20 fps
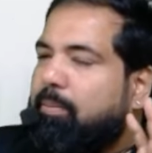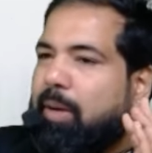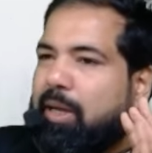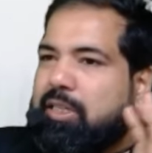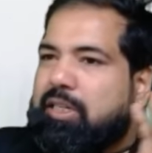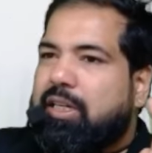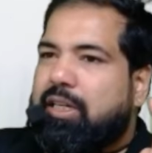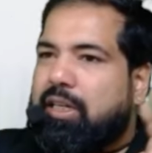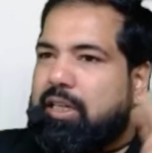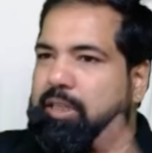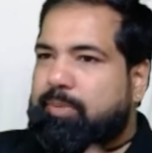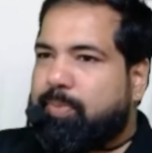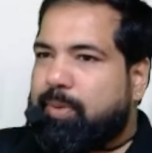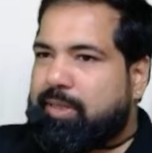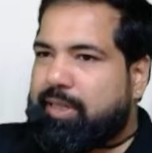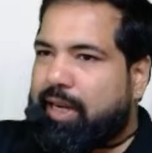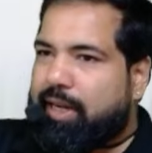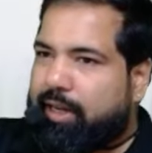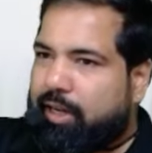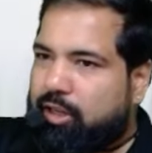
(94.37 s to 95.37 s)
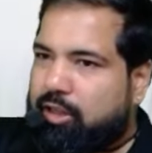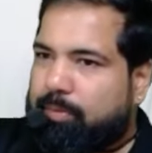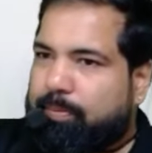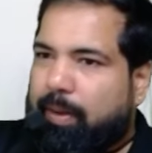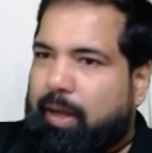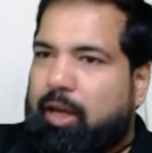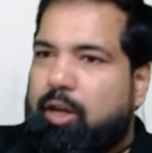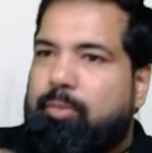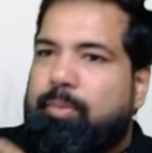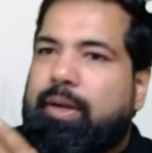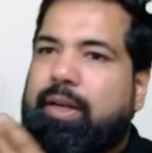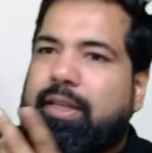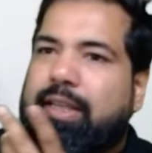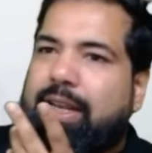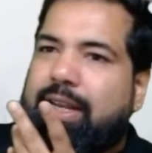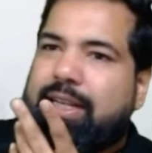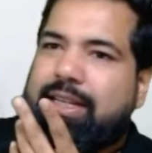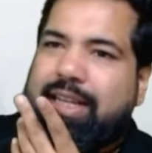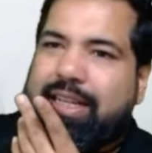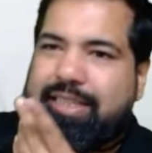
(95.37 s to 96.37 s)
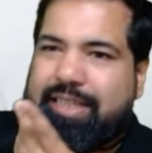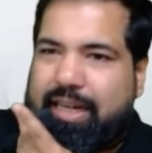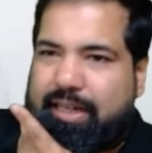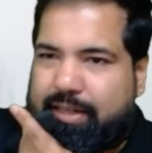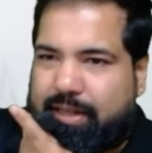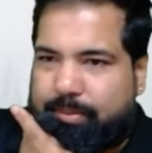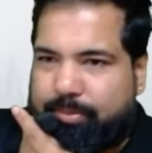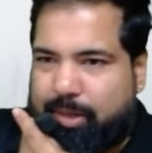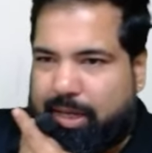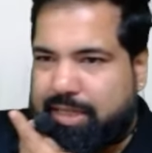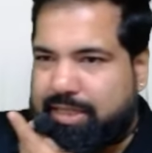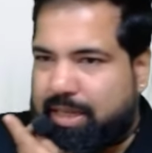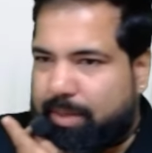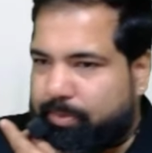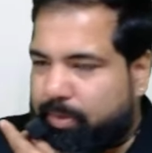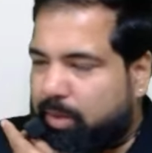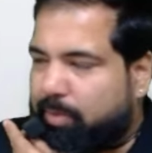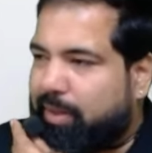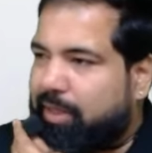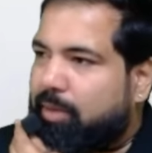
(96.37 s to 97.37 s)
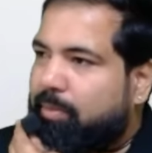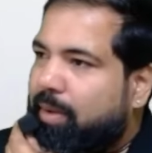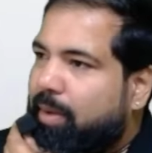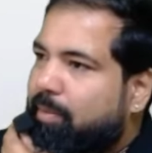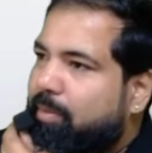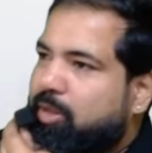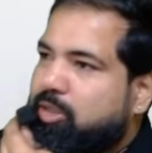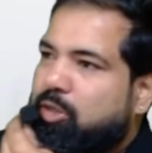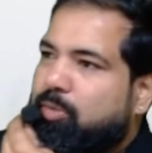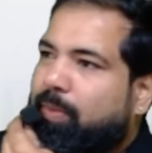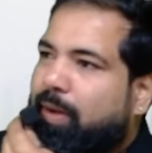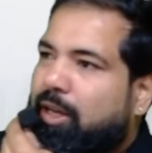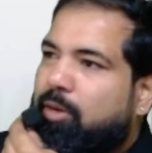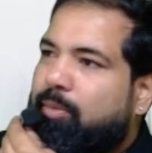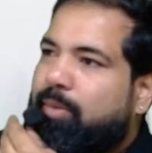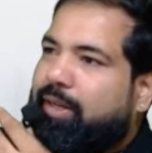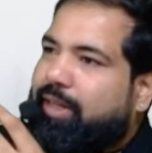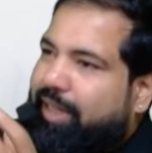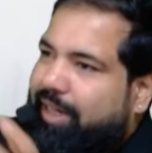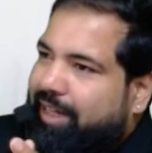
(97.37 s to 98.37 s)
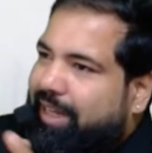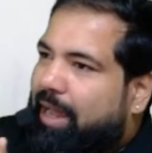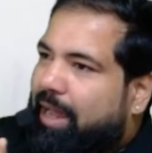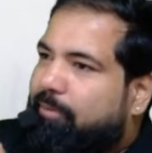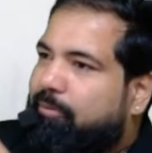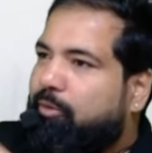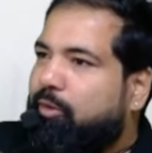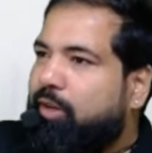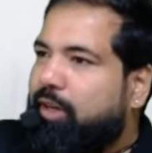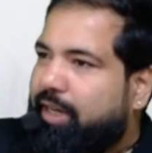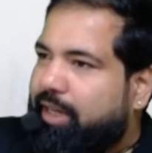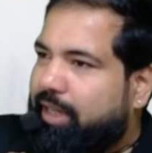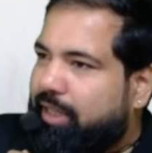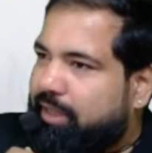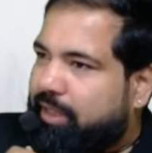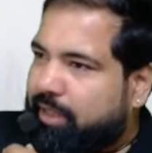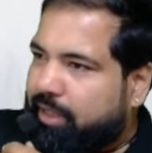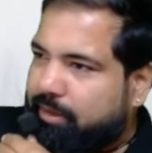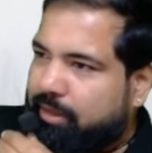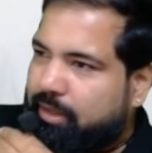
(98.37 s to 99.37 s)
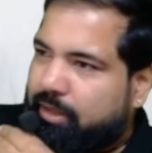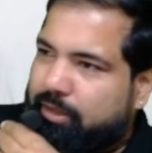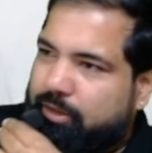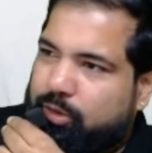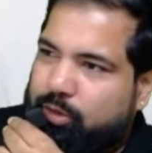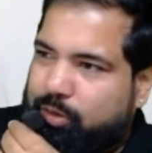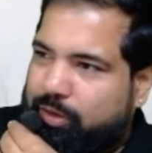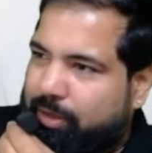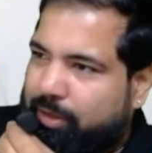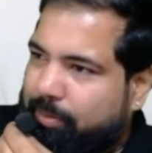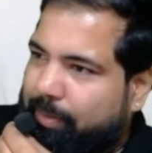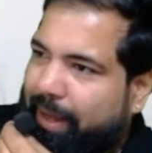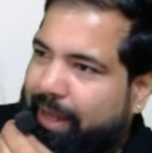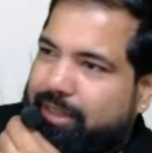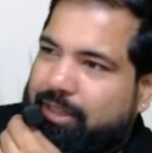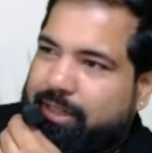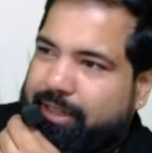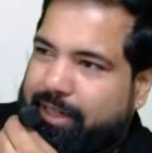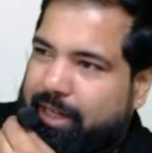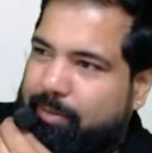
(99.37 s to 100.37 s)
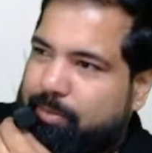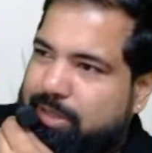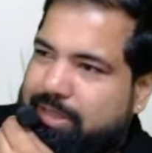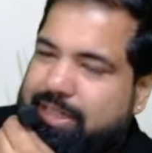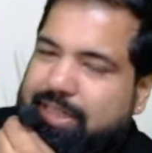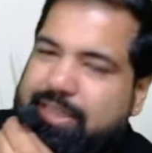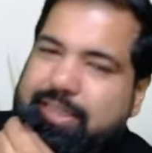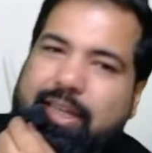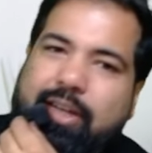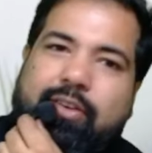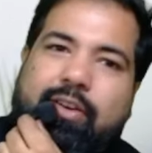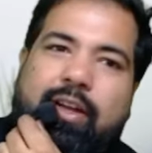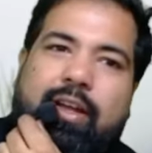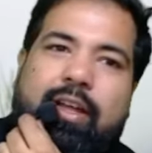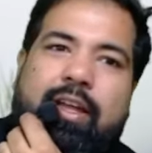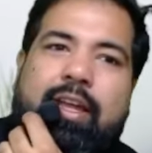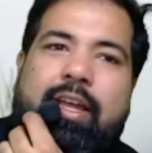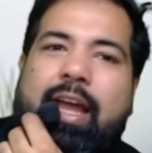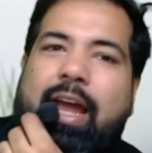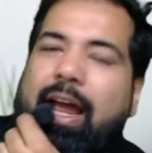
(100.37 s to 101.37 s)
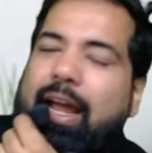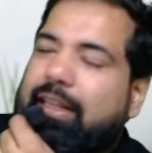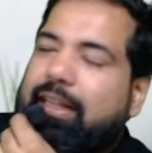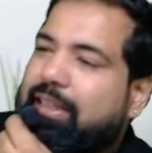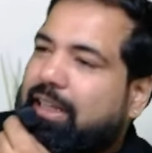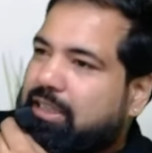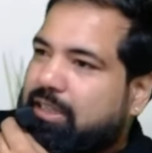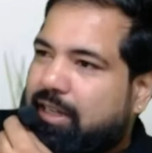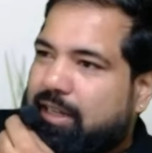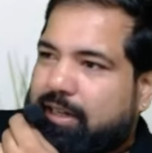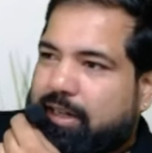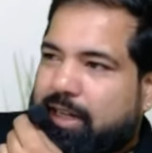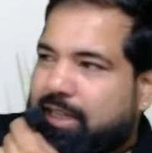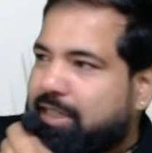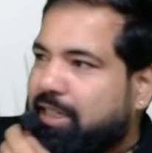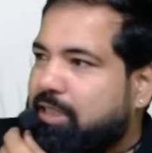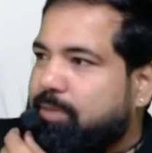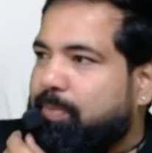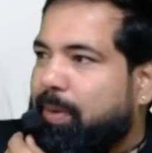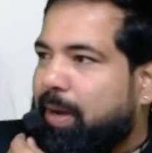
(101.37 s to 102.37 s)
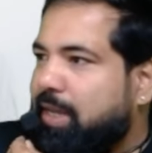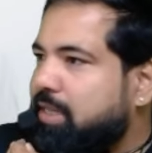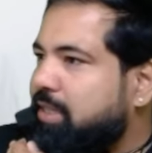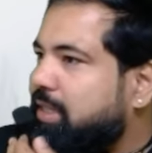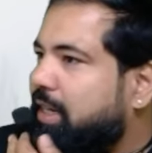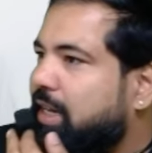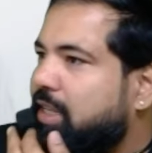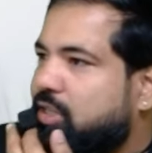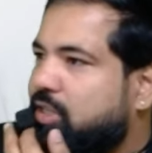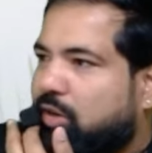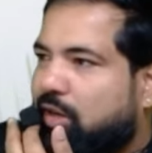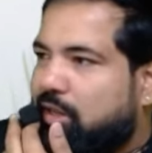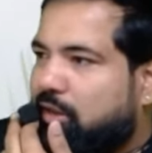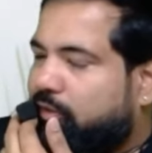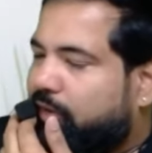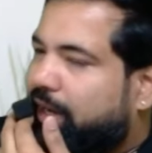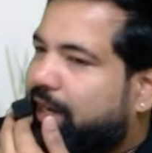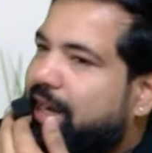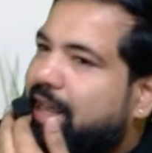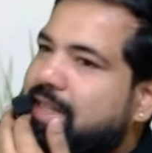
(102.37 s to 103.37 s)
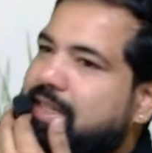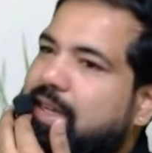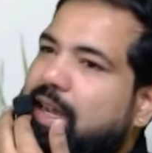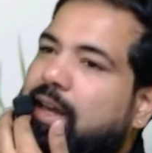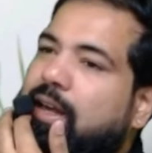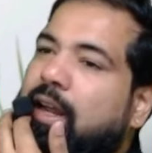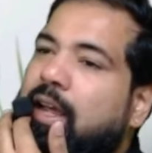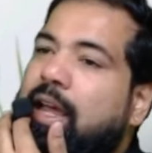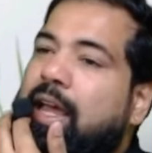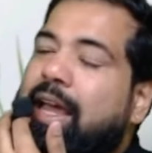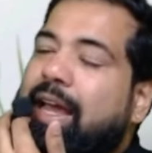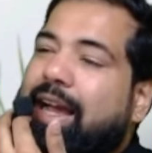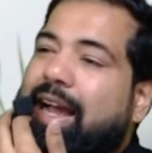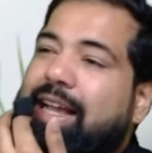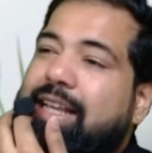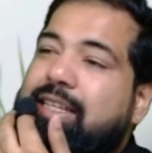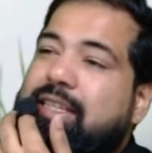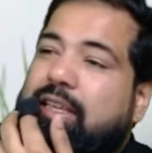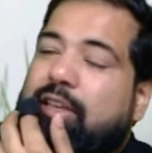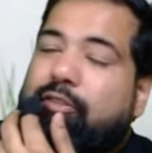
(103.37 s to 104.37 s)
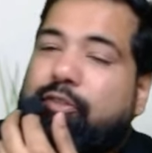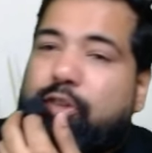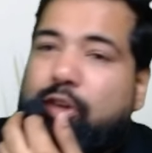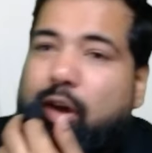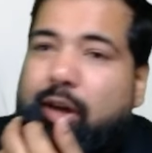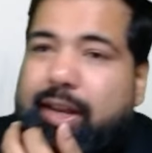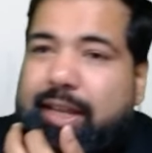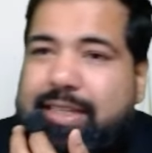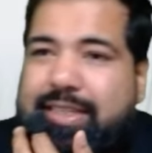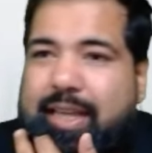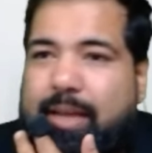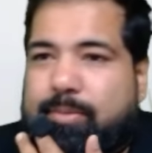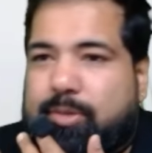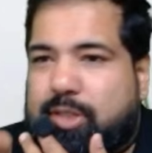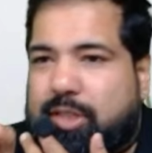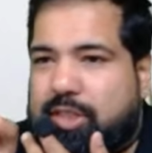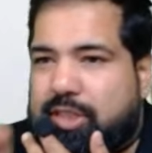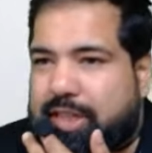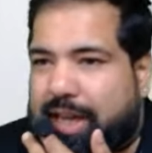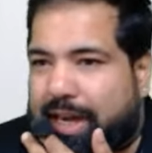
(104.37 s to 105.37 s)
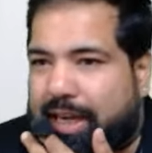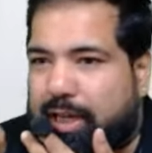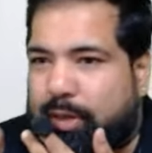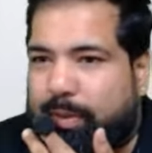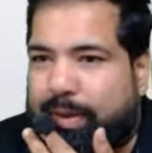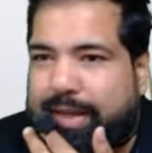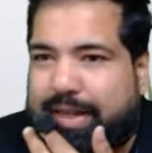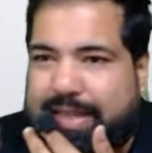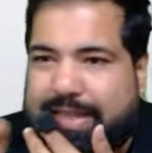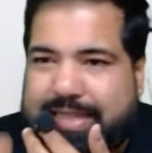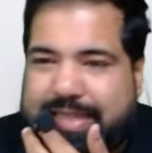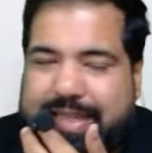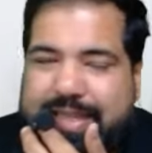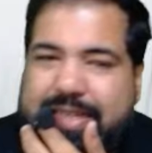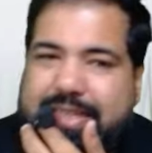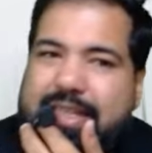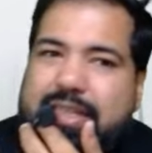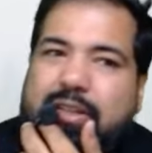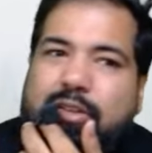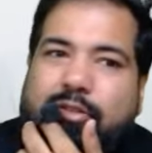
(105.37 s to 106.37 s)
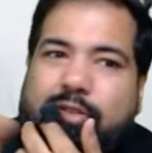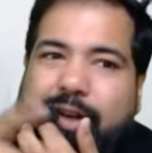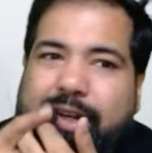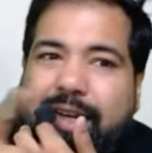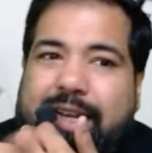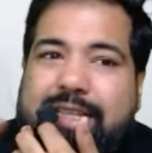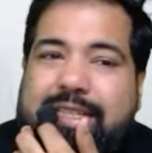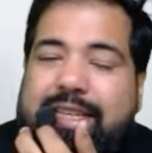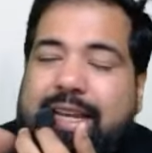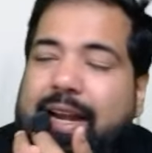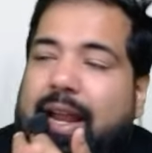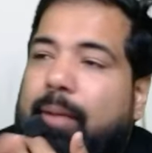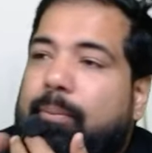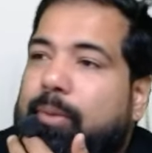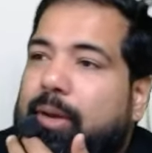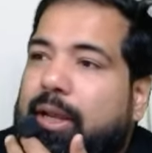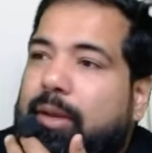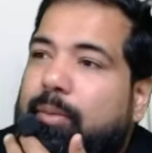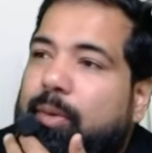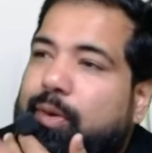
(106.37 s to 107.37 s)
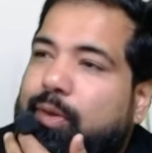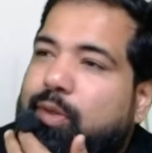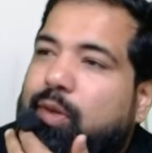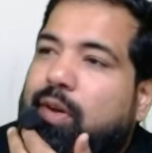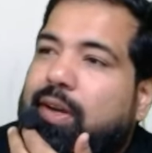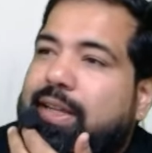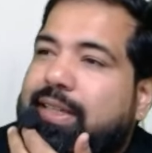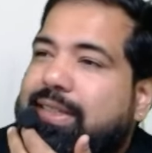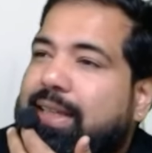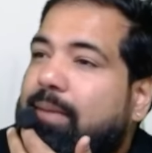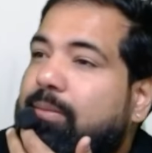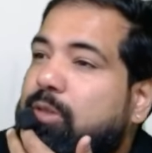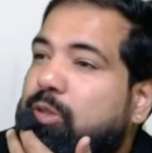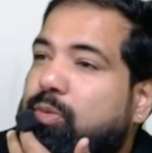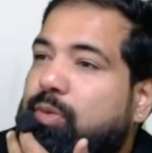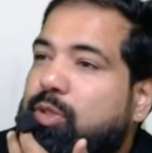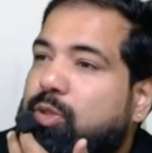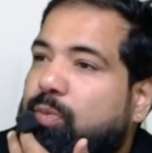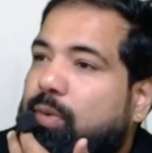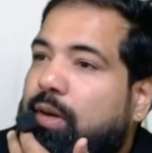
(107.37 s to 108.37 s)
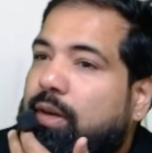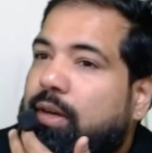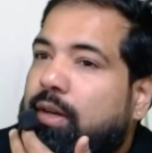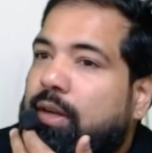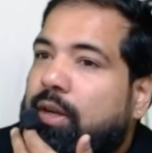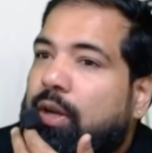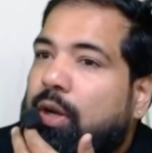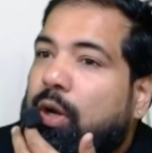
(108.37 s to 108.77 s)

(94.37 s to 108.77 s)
Budget is presented to the parliament, then it gets accepted by the members of parliament. They clap for it and they bang the tables, etc. And it gets passed, and it's called the Finance Act. Guys, if your exam is in Jan 26 and the Finance Act applicable to your exam is which one?